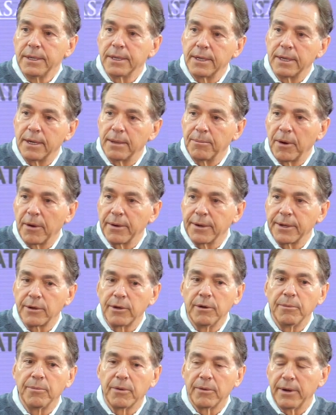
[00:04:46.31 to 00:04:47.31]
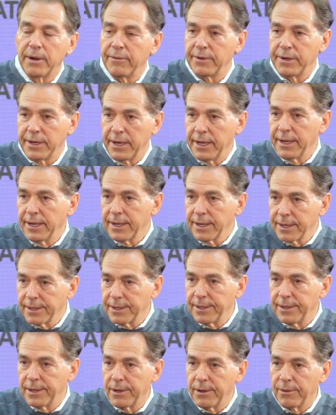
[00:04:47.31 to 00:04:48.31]
uh, Amari Cooper every day,
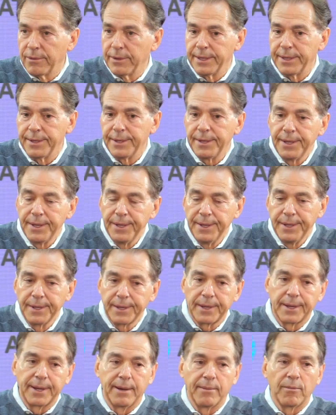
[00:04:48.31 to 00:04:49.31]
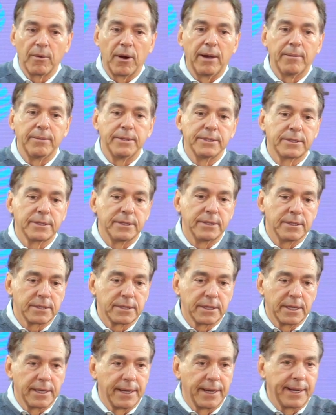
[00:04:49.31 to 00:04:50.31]
you know, and Cam Robinson, and
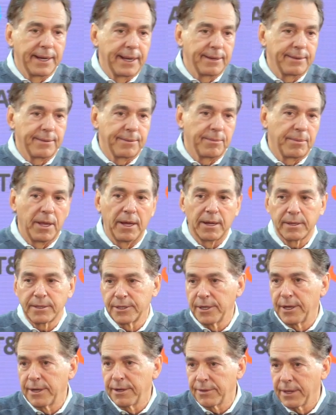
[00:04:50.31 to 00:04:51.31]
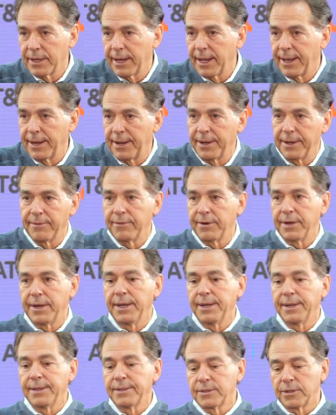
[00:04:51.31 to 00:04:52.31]
say I'd have to block Jonathan Allen every
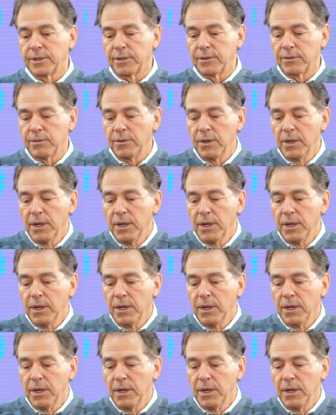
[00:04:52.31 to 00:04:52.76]
day. So